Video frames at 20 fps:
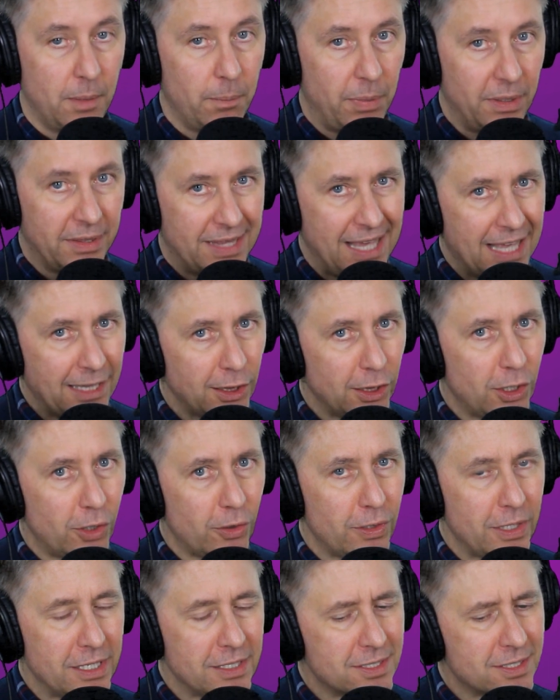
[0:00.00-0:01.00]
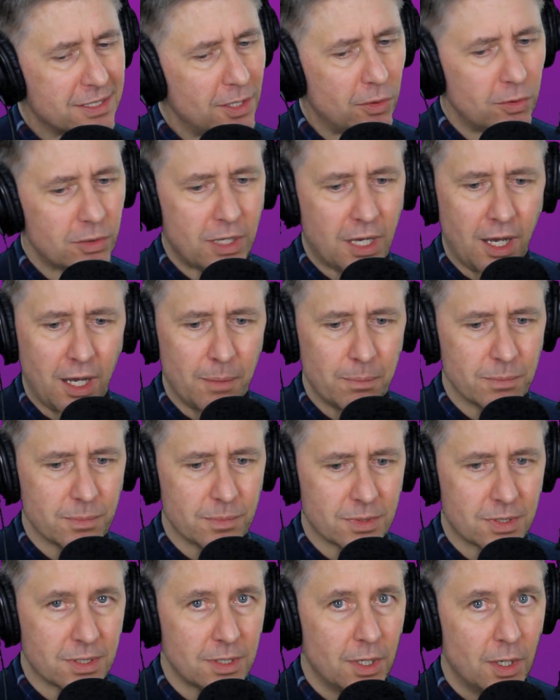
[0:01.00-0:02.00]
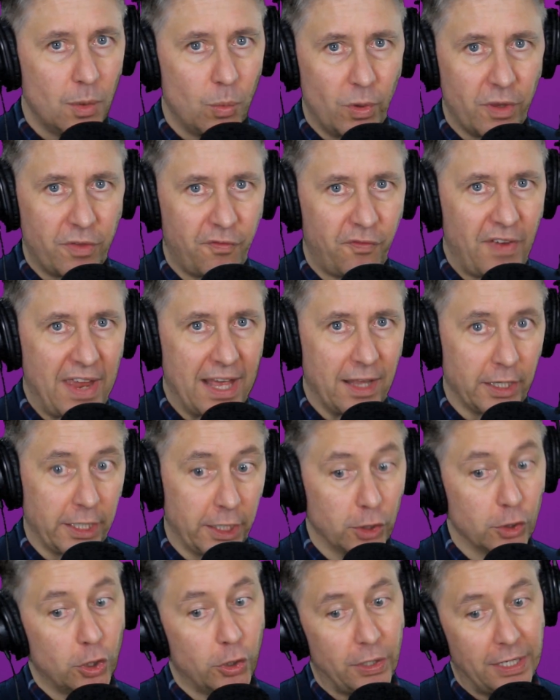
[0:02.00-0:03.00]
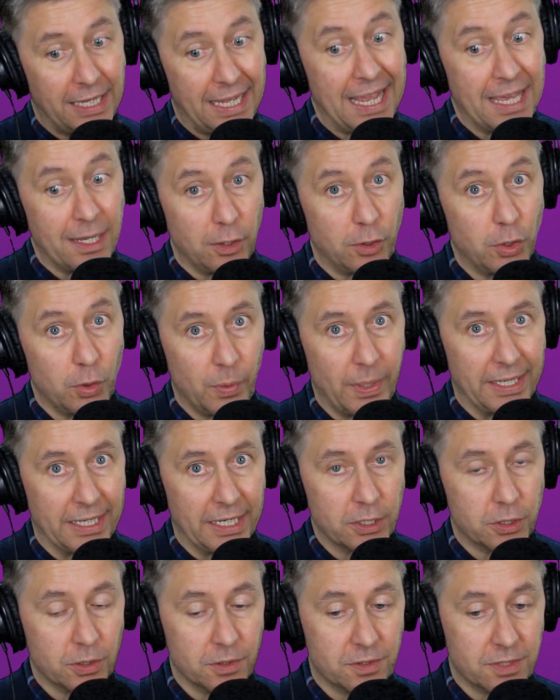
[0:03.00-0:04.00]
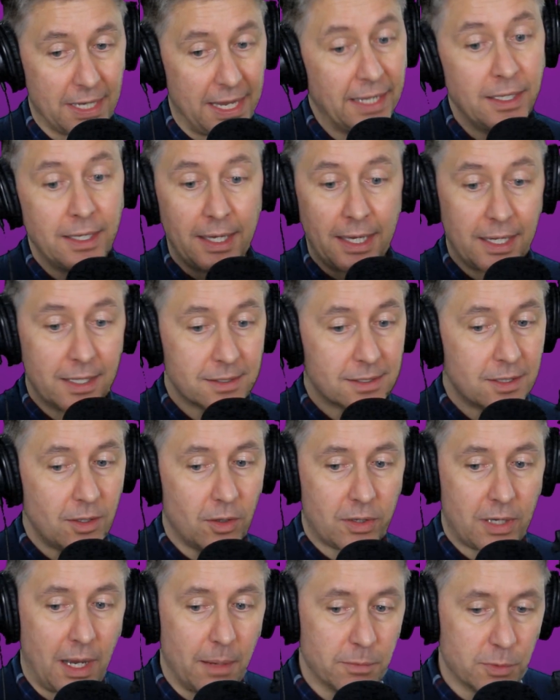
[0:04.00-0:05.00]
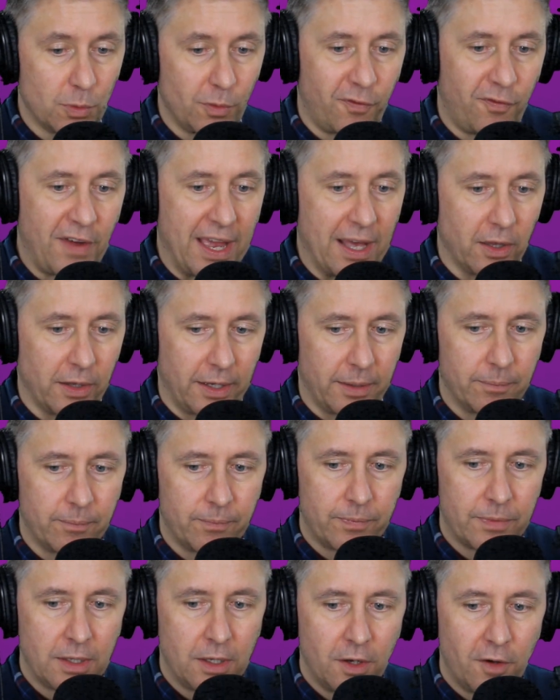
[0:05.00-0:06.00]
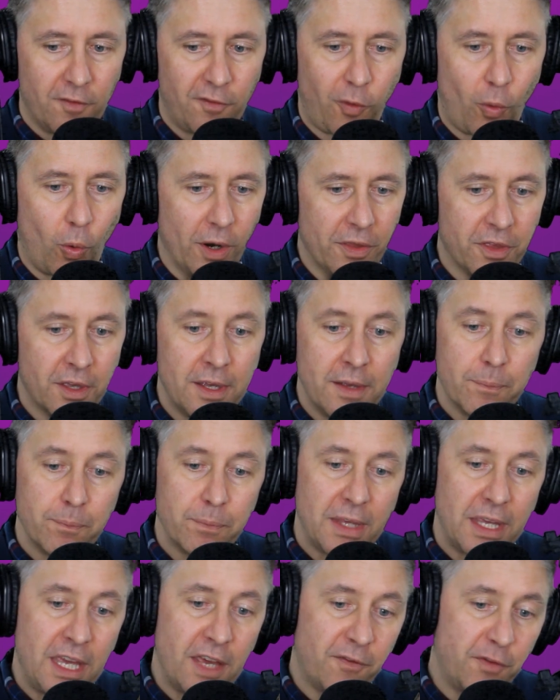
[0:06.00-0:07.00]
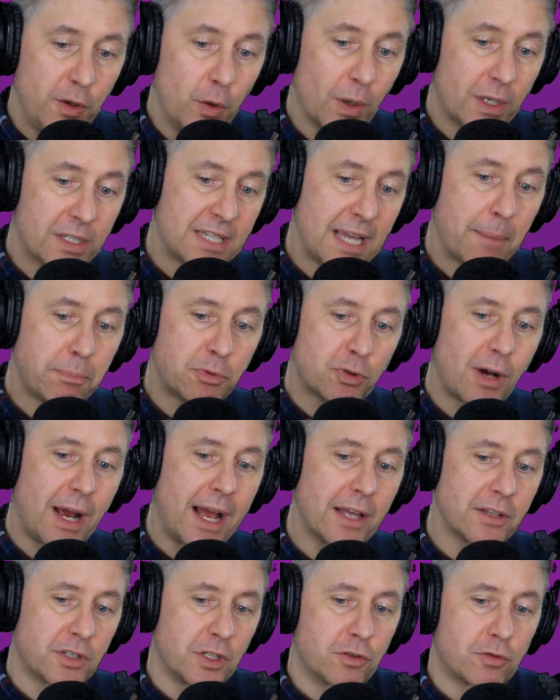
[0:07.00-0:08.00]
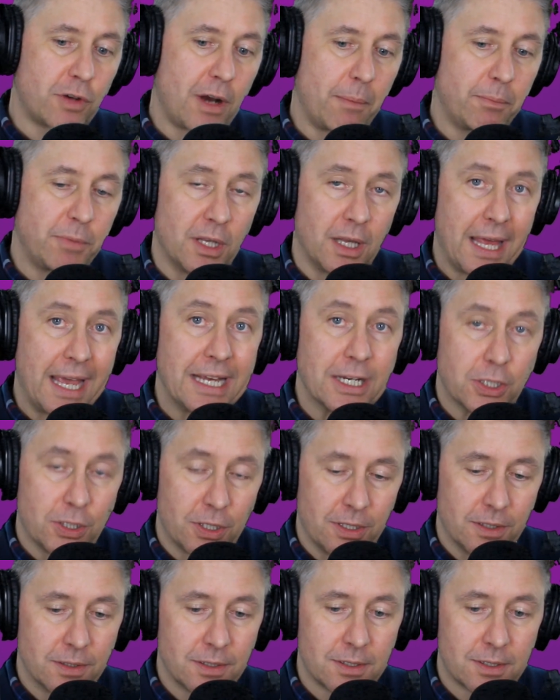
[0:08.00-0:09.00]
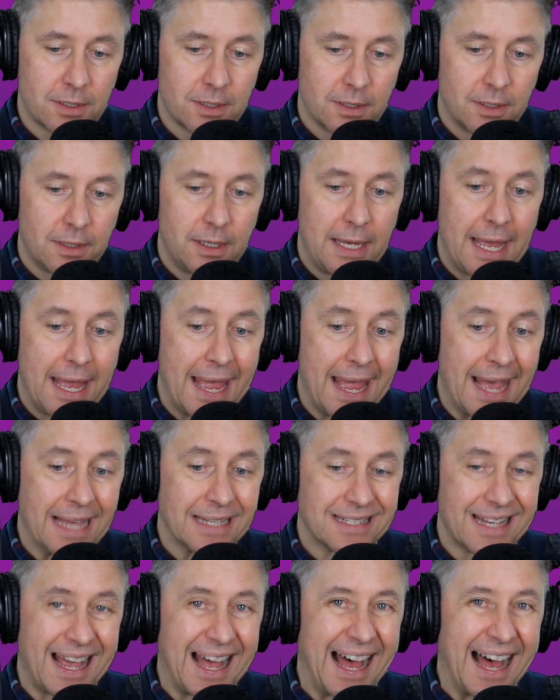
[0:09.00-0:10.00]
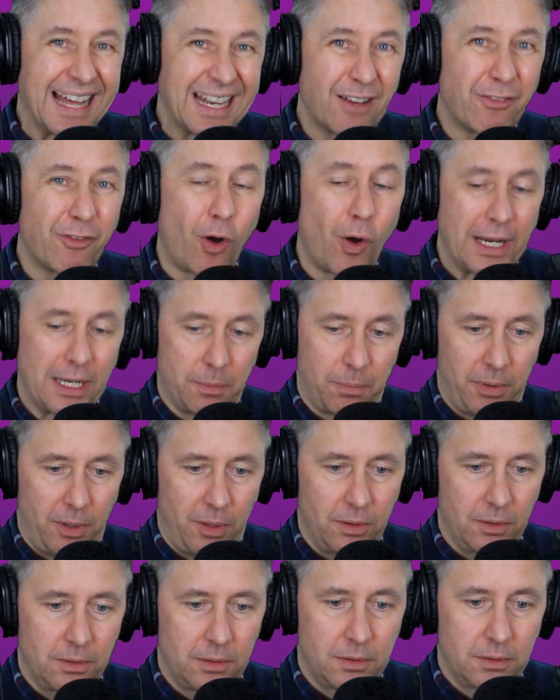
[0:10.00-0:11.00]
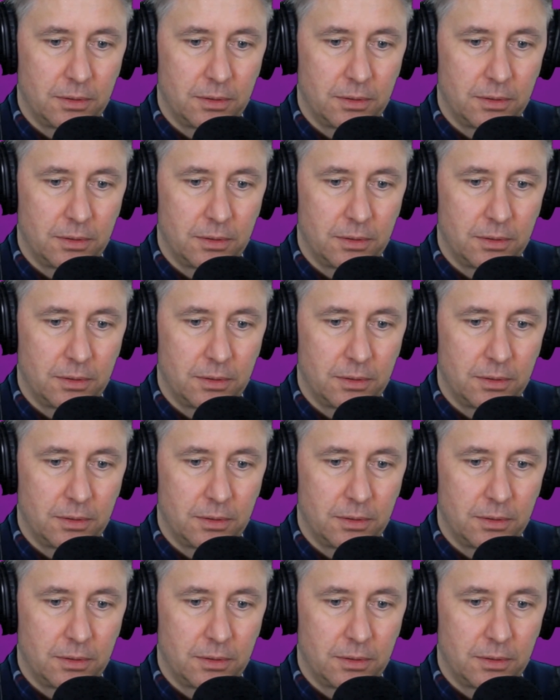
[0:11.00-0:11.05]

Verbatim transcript: But that learning still comes with failing, learning and doing, I should say, and it still comes with failing. Fourth, if you accept trials and tribulations as unavoidable,